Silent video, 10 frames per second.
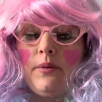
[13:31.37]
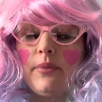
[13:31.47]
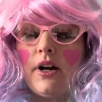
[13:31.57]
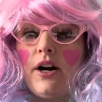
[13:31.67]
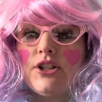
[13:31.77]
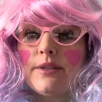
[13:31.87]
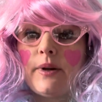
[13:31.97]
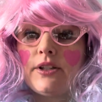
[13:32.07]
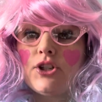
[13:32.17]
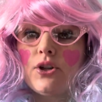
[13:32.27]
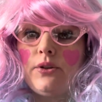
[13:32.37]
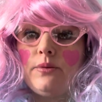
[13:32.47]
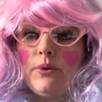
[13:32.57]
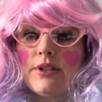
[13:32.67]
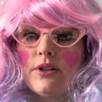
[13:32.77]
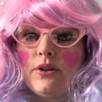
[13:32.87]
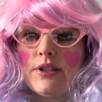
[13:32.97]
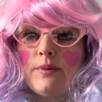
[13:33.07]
But I just wanted to show you, boys and girls,